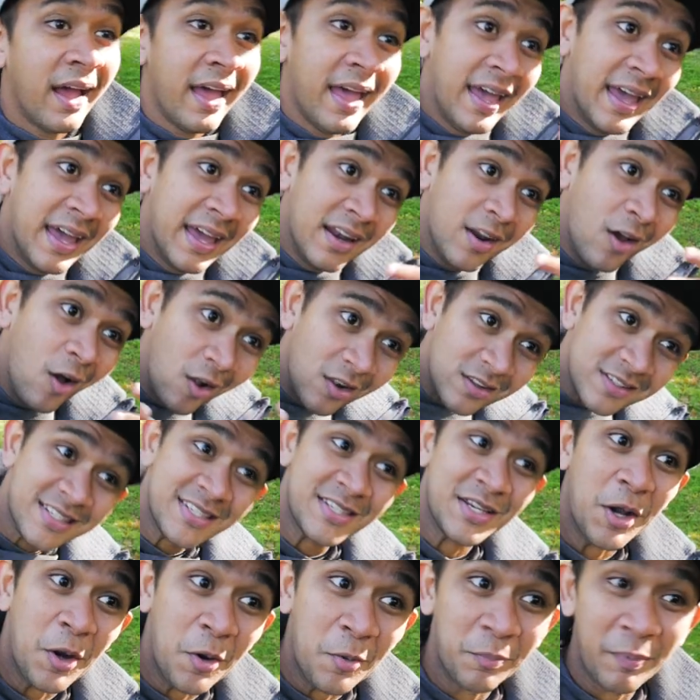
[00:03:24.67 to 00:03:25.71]
And
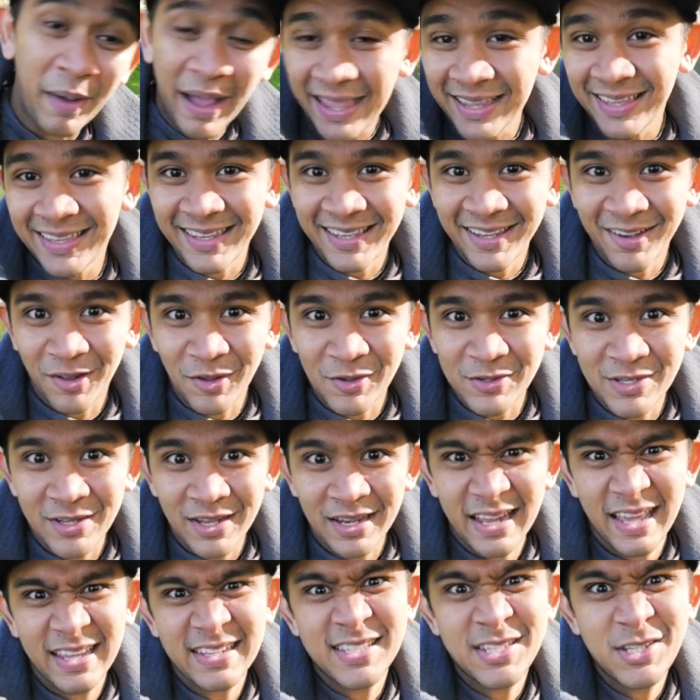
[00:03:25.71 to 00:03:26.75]
also, biking also
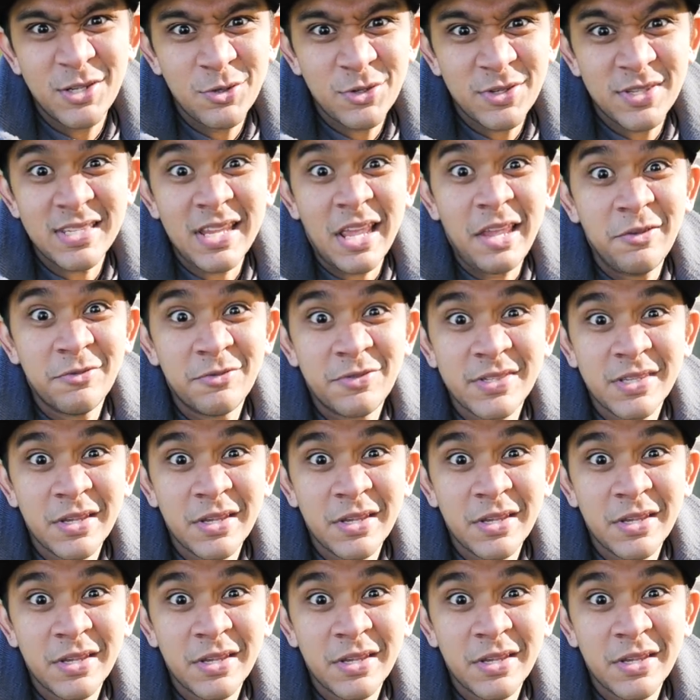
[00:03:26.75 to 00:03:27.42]
lets you save